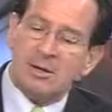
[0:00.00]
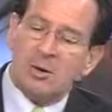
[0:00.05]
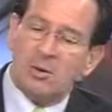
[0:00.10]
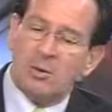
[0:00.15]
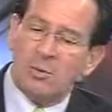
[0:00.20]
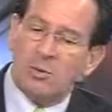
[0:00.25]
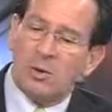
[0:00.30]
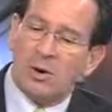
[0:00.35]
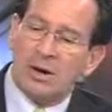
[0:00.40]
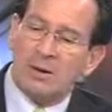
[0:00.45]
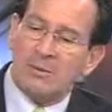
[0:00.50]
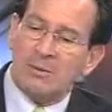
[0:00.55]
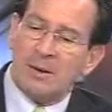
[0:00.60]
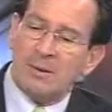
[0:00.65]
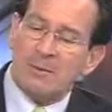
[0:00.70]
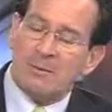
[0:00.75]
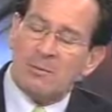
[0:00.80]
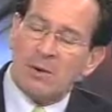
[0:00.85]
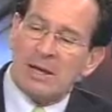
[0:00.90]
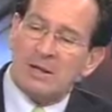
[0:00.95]
you know,
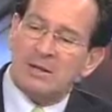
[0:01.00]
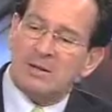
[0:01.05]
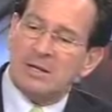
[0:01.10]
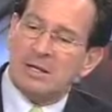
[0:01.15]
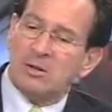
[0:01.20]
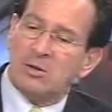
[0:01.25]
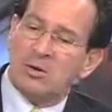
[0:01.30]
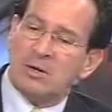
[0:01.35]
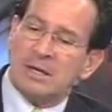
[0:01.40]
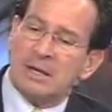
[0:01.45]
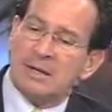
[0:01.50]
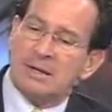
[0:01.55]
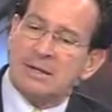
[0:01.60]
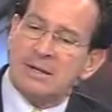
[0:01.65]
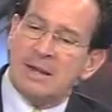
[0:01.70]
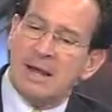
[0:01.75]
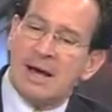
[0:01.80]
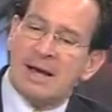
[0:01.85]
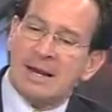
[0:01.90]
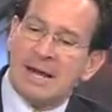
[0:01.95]
rather than look at
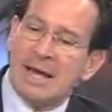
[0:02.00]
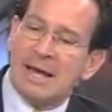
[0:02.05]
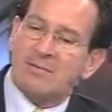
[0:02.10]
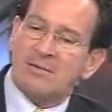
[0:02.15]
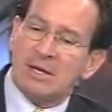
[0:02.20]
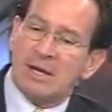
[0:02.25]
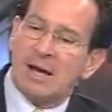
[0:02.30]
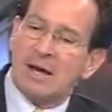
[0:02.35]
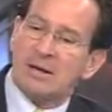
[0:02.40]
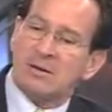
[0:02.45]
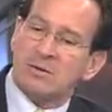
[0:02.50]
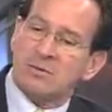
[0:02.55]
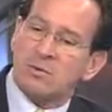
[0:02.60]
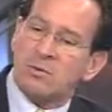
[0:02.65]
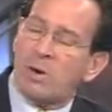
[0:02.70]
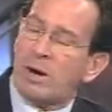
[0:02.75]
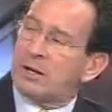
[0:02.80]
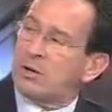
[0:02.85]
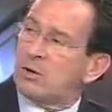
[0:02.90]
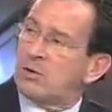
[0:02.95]
not having gotten
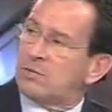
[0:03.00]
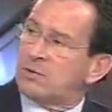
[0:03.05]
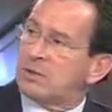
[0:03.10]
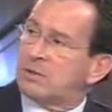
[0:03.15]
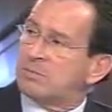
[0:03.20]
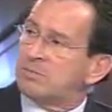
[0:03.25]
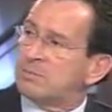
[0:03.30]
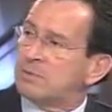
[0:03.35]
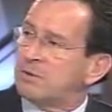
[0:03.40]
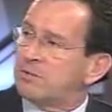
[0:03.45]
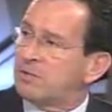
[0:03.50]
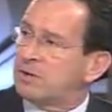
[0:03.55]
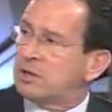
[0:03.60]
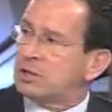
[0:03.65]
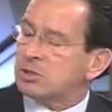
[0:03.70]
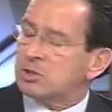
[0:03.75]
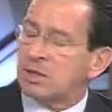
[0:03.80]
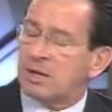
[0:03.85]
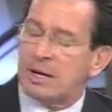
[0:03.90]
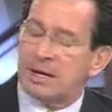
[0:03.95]
quite over the
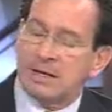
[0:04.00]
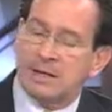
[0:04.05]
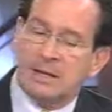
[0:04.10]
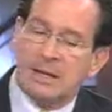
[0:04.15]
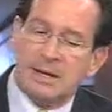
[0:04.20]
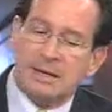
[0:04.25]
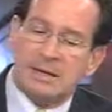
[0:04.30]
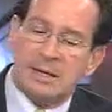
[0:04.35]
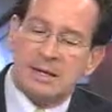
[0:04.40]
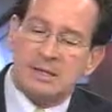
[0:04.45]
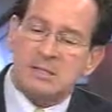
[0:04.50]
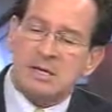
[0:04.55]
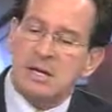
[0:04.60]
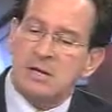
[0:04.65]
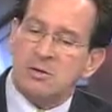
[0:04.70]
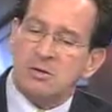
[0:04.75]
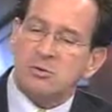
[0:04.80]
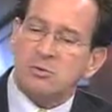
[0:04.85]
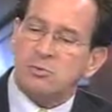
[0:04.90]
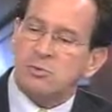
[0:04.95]
finish line in that case,
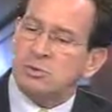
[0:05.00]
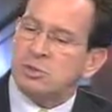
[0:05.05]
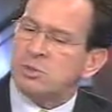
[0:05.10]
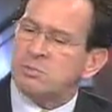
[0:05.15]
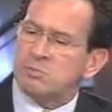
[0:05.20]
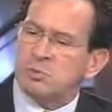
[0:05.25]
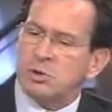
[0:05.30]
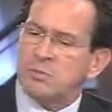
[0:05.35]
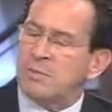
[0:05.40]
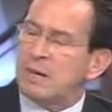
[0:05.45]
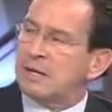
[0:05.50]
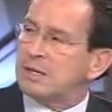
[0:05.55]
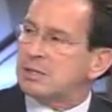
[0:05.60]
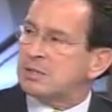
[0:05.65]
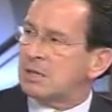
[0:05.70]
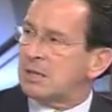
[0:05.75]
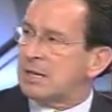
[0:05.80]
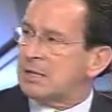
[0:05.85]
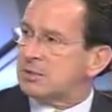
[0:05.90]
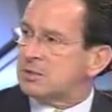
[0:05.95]
there are some
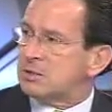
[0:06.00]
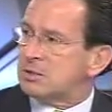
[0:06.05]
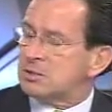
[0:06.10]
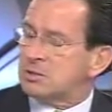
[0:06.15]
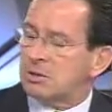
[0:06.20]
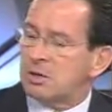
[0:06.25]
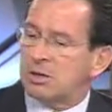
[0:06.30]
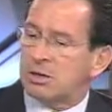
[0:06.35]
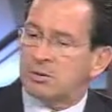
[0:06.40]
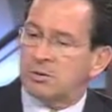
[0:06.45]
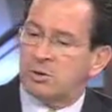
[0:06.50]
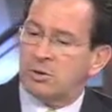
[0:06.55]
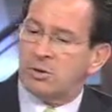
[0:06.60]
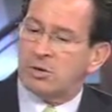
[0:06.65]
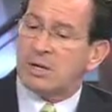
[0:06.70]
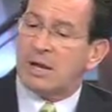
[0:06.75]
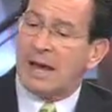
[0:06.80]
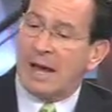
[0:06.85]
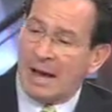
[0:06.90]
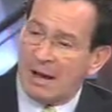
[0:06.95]
tremendous lessons
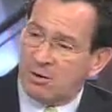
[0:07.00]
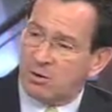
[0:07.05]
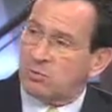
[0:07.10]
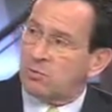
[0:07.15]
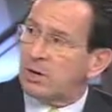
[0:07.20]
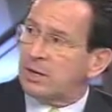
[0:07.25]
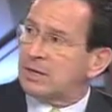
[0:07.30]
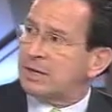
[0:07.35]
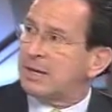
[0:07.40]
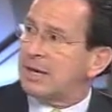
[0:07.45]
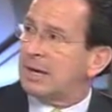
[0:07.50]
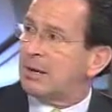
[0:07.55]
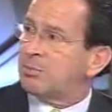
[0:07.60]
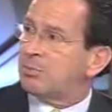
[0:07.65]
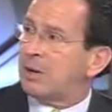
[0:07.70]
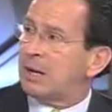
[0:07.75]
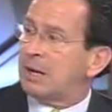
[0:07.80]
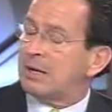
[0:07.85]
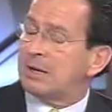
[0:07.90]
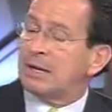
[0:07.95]
learned: how to run a
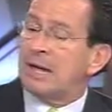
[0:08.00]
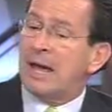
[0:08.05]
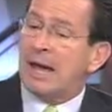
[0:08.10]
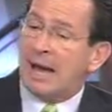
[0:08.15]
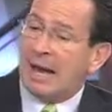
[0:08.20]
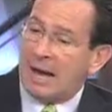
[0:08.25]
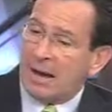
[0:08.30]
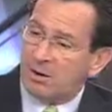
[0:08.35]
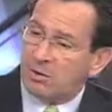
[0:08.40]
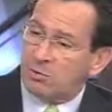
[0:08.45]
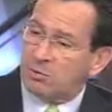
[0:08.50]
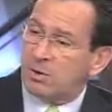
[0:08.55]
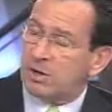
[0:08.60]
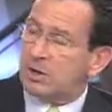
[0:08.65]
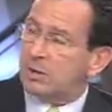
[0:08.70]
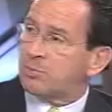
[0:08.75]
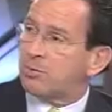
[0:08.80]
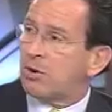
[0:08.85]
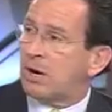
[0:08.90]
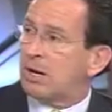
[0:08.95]
campaign, how to run
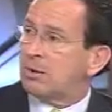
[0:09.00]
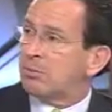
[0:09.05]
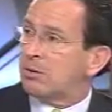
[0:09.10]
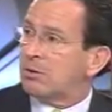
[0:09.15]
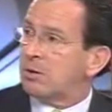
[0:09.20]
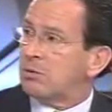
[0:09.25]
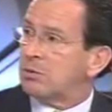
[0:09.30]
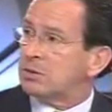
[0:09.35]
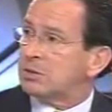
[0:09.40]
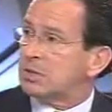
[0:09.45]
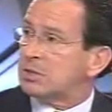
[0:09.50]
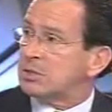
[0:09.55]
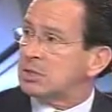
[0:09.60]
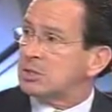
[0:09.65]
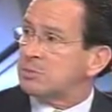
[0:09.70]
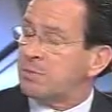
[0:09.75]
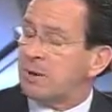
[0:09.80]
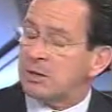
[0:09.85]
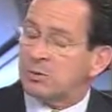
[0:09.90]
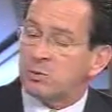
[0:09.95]
a primary, which I
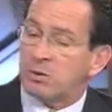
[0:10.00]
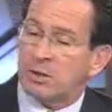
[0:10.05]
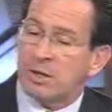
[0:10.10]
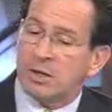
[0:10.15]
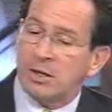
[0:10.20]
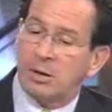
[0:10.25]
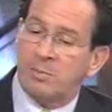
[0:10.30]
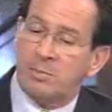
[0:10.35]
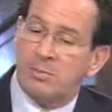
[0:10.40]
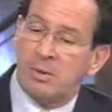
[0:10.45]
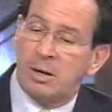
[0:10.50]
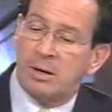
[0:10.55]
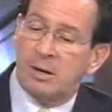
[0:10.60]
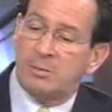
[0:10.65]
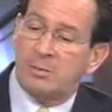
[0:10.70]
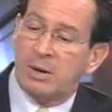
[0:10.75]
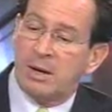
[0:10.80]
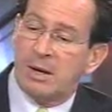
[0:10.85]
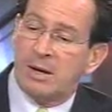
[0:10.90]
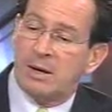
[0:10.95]
suspect we'll end
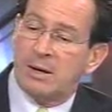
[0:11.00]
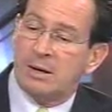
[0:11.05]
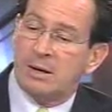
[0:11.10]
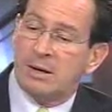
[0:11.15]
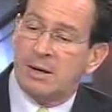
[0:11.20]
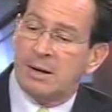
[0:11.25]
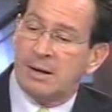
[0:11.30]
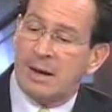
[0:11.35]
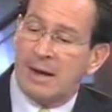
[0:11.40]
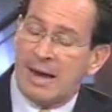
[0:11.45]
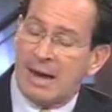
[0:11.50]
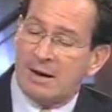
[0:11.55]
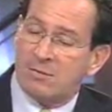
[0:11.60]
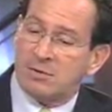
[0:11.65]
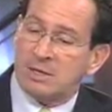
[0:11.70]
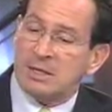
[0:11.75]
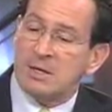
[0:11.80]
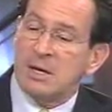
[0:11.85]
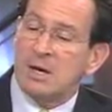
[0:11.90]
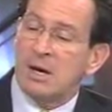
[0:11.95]
up
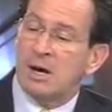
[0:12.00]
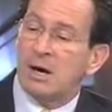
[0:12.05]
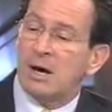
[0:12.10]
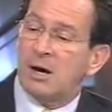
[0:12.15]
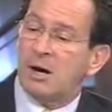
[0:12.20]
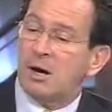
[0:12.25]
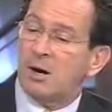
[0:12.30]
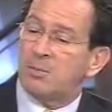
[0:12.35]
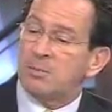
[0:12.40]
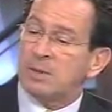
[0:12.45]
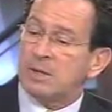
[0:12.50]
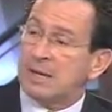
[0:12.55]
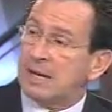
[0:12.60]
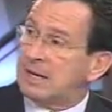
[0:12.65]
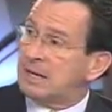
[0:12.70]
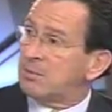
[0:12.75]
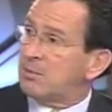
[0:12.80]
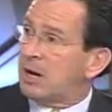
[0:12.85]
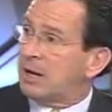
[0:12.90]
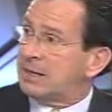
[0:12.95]
having,
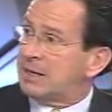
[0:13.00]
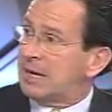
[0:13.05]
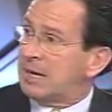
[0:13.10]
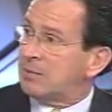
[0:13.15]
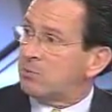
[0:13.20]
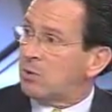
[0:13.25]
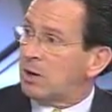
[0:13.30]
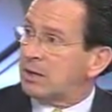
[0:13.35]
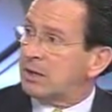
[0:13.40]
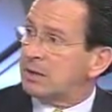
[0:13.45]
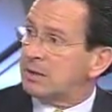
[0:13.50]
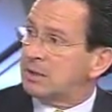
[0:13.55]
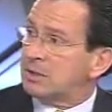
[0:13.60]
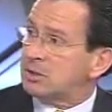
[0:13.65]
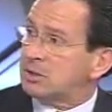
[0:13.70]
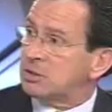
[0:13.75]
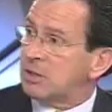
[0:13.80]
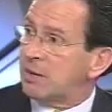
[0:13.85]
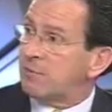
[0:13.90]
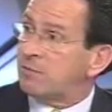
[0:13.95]
getting my name
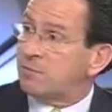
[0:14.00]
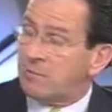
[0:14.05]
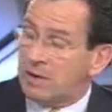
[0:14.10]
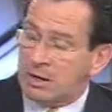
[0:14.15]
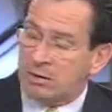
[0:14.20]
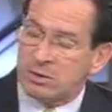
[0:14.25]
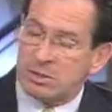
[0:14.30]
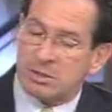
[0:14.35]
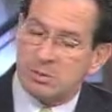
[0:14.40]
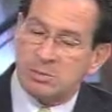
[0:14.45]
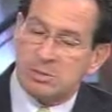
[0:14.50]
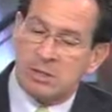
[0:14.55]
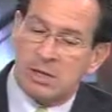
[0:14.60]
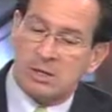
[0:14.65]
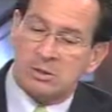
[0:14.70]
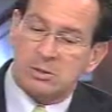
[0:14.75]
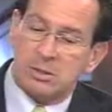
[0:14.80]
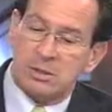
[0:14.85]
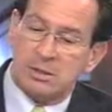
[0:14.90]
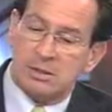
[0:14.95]
recognition up very
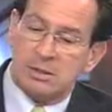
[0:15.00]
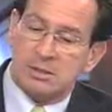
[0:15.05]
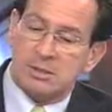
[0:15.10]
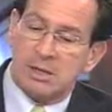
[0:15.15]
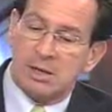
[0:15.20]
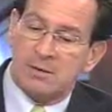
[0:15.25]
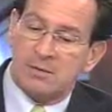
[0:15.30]
substantially. In the state